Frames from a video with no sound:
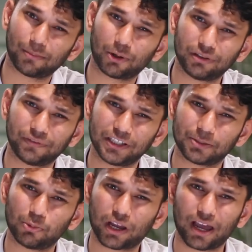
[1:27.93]
about the
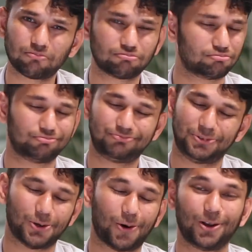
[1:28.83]
Facebook app.
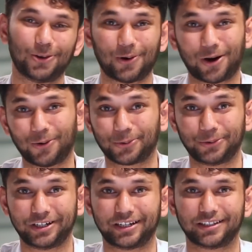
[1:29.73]
You all know how
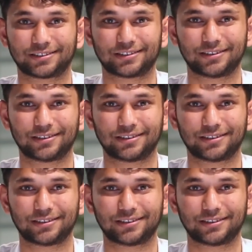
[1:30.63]
good it is.